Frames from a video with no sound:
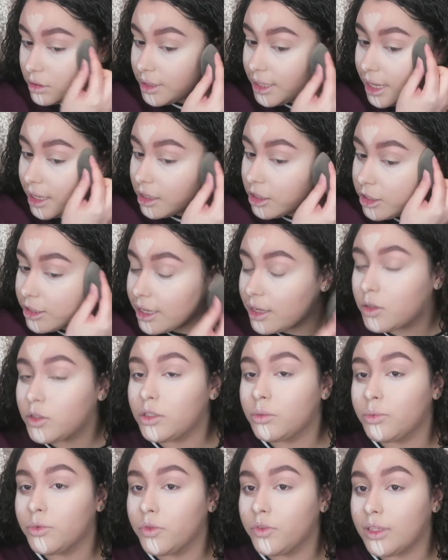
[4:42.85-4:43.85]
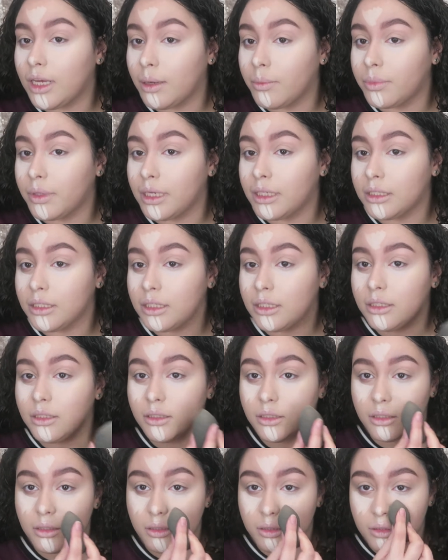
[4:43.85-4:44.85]
Yeah, look how smooth that
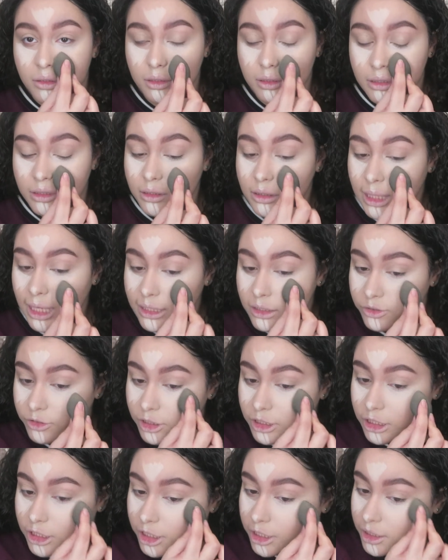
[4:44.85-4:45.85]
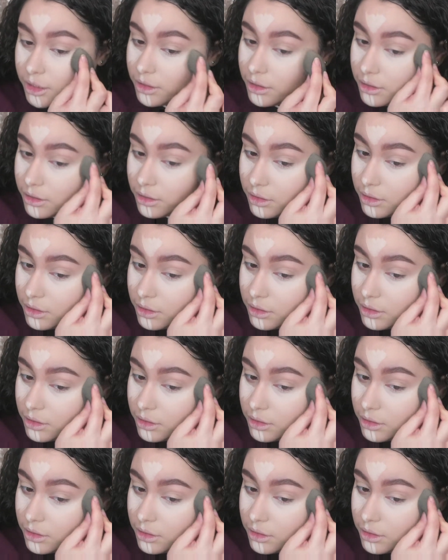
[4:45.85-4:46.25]
blended. That's really good.